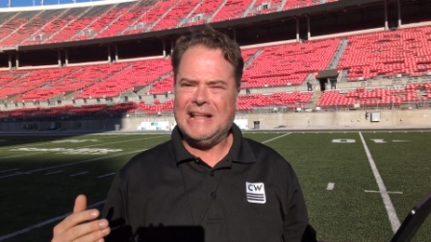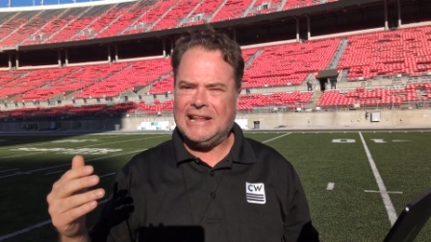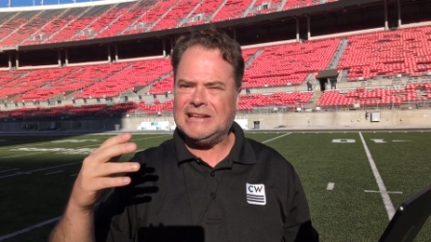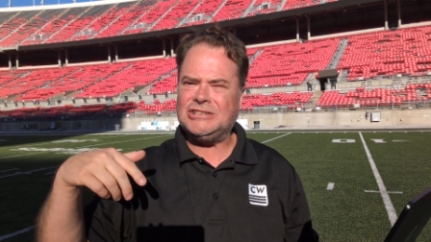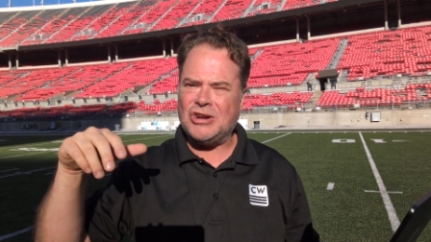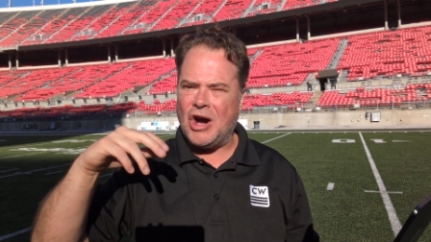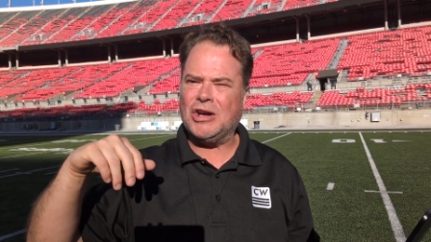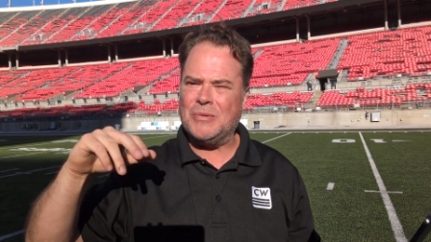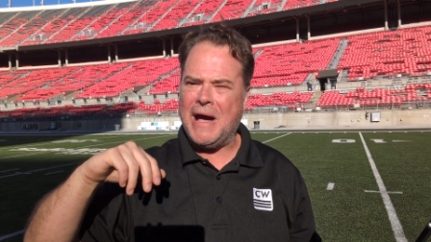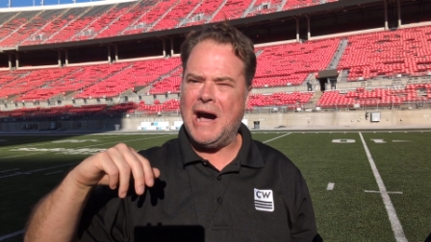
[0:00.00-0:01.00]
let's
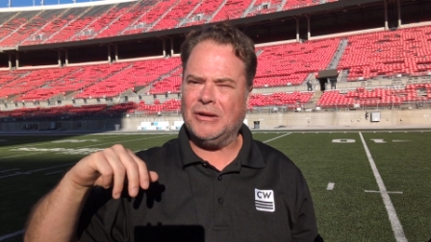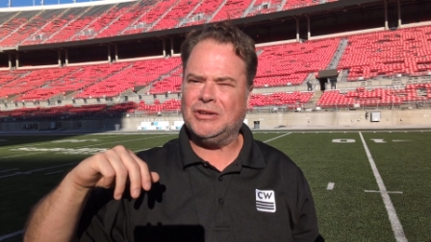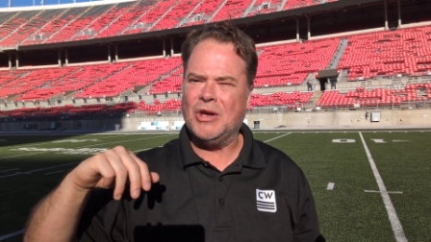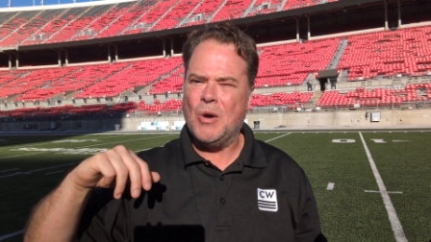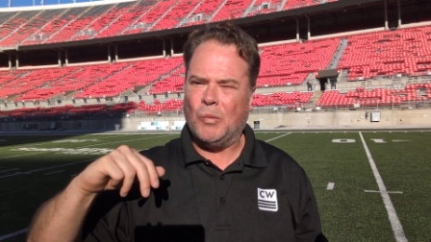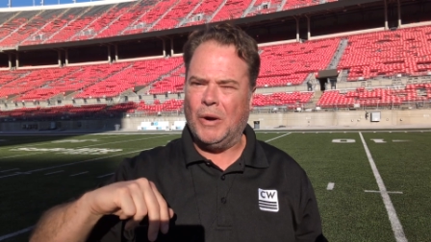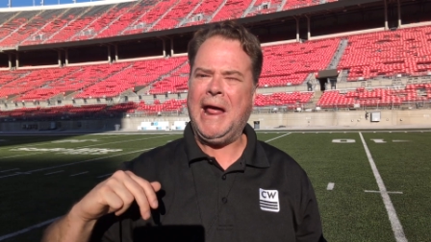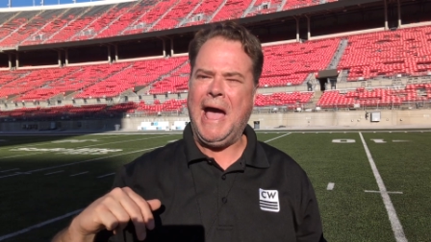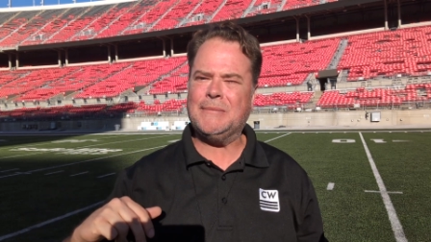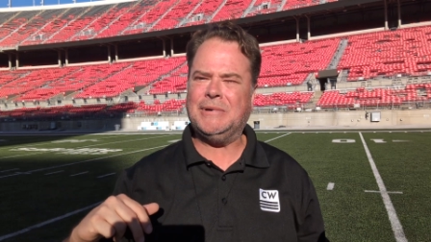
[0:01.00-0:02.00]
talk about what
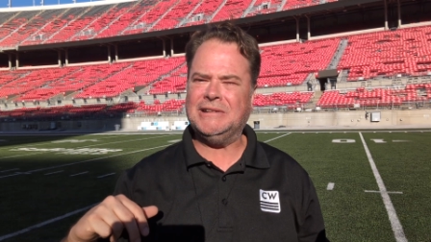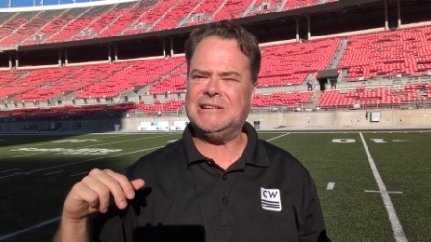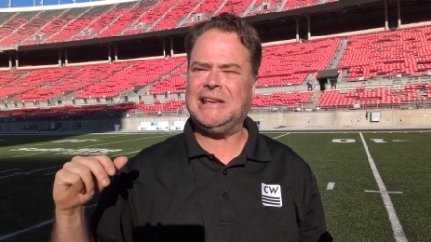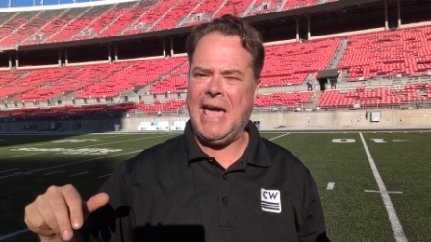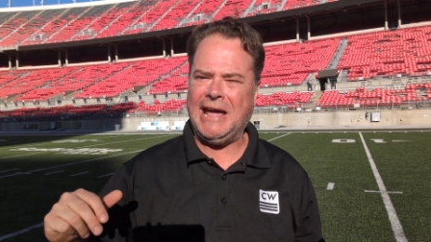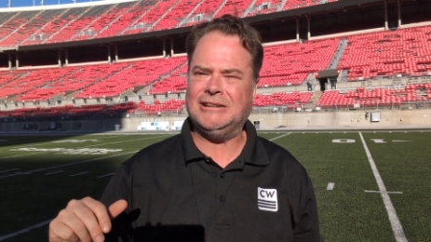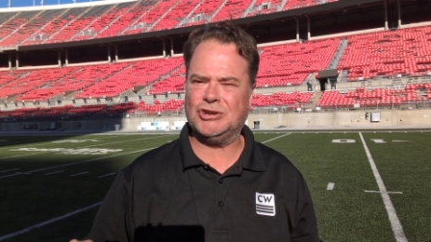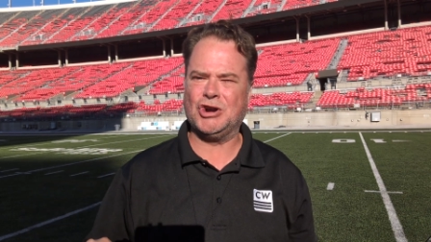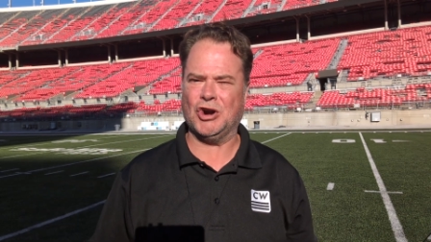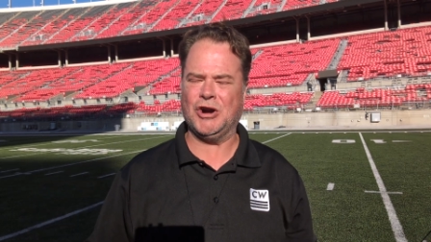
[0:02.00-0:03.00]
happened to
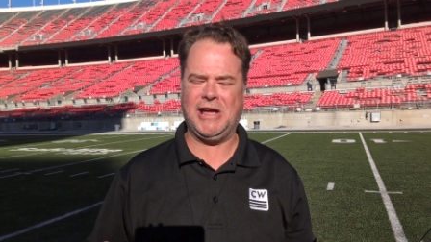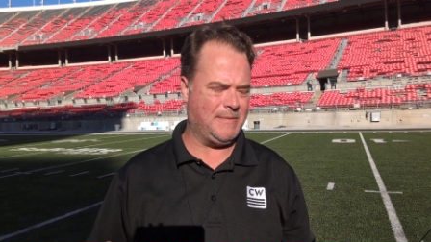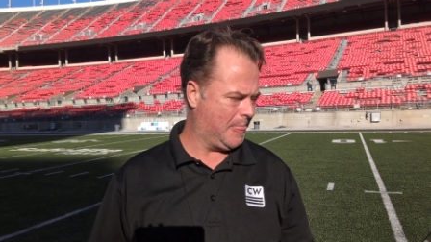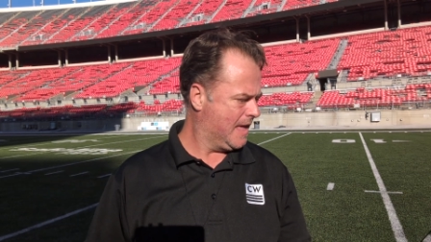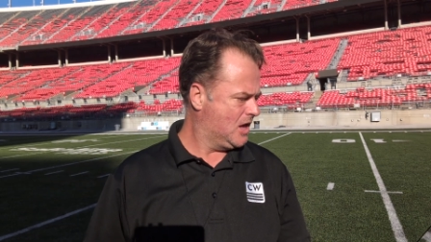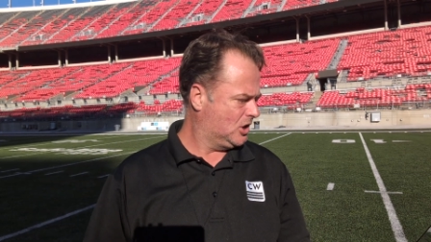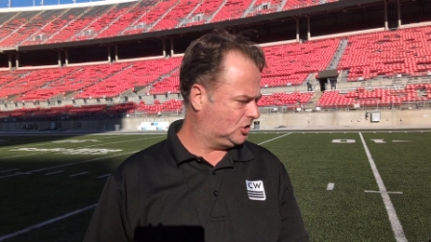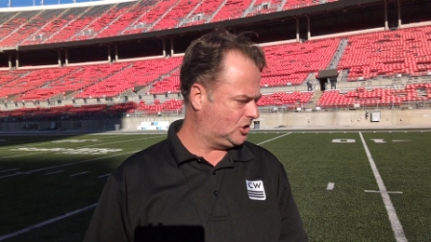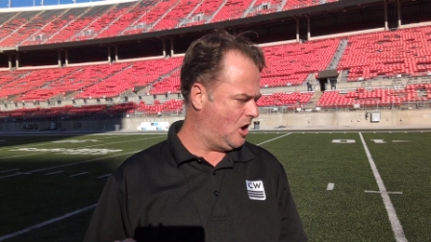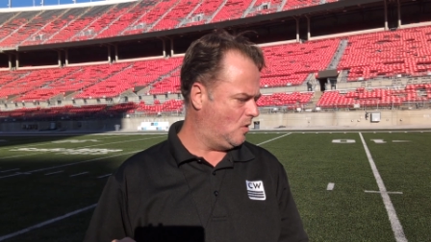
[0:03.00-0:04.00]
Caden Curry.
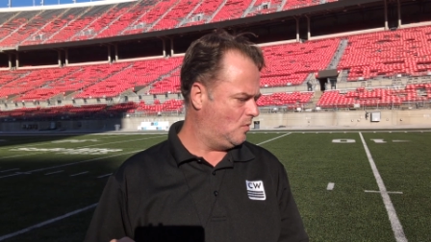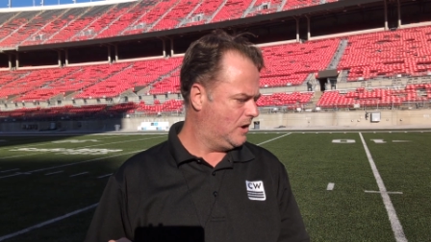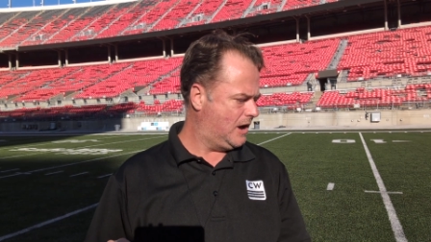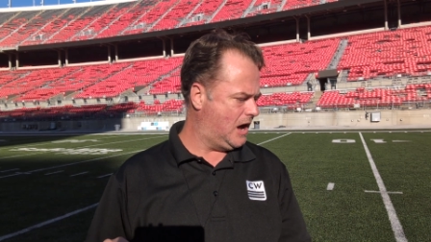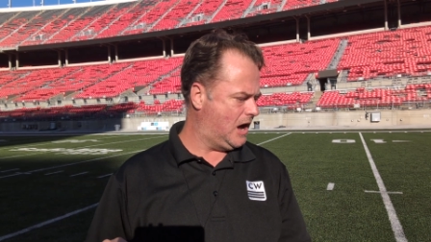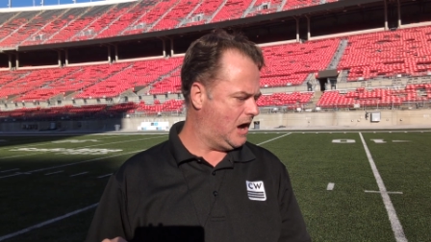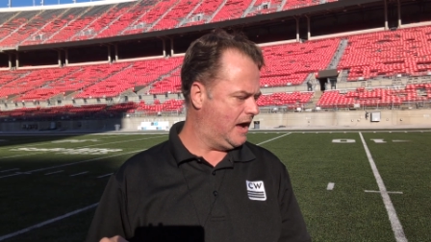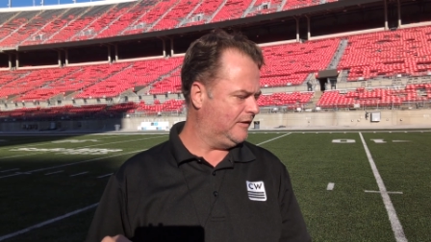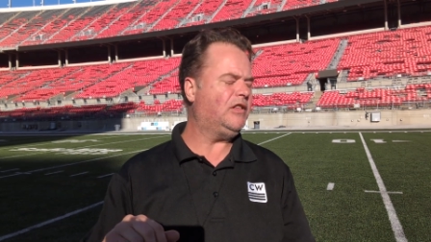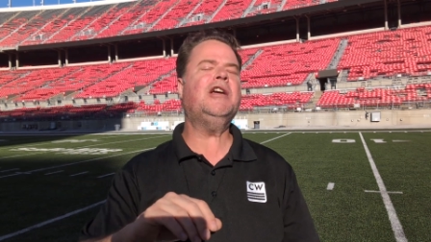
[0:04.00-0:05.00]
So,
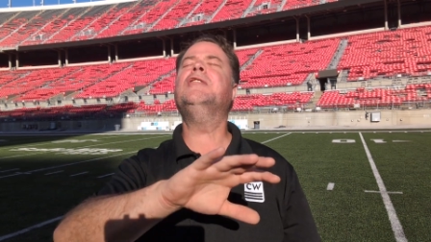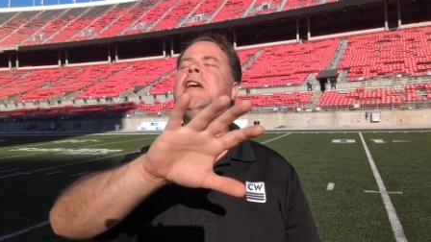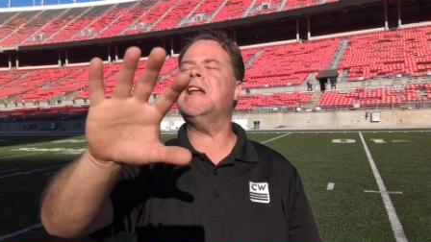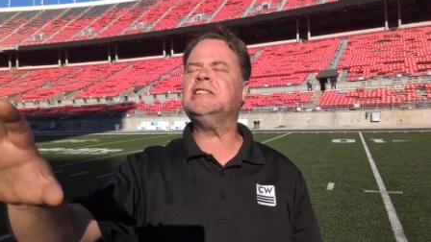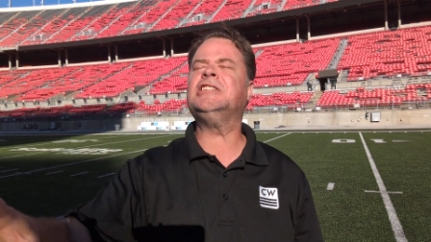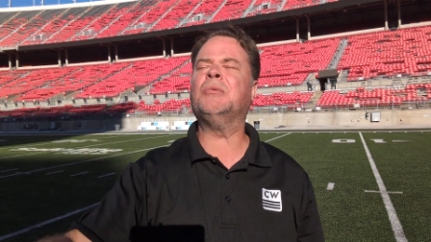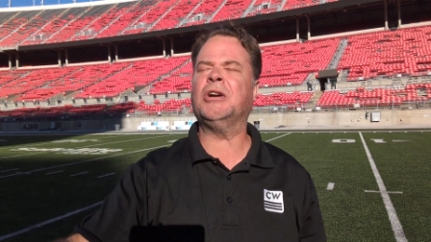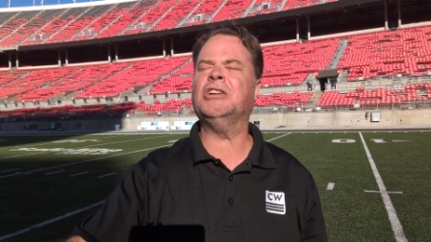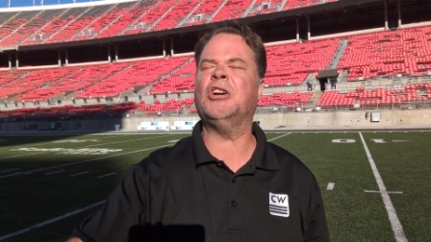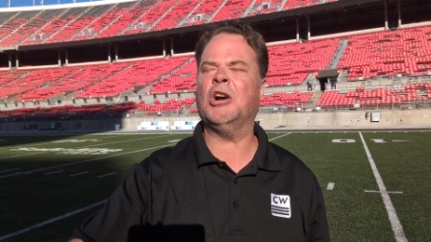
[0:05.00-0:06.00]
and I said
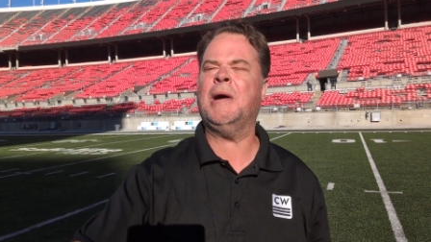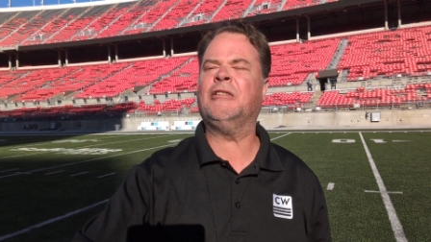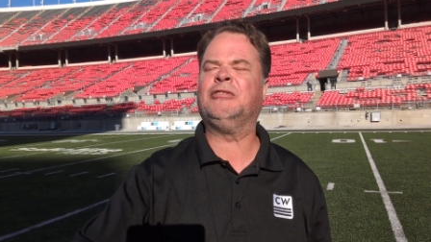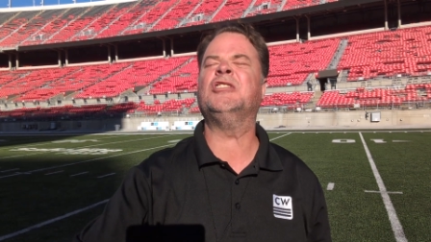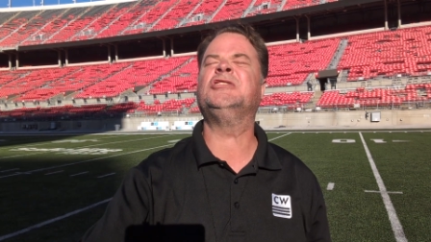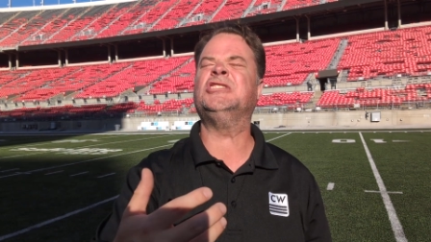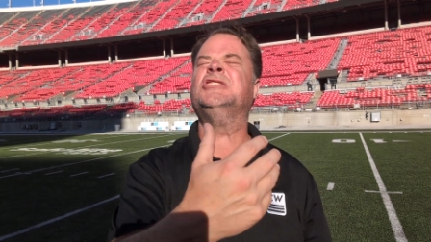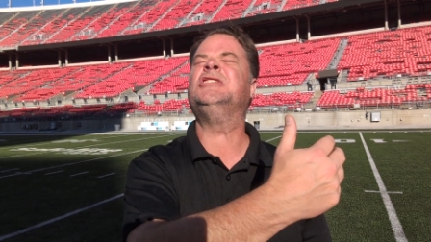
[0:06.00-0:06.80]
we're going to talk about firsts and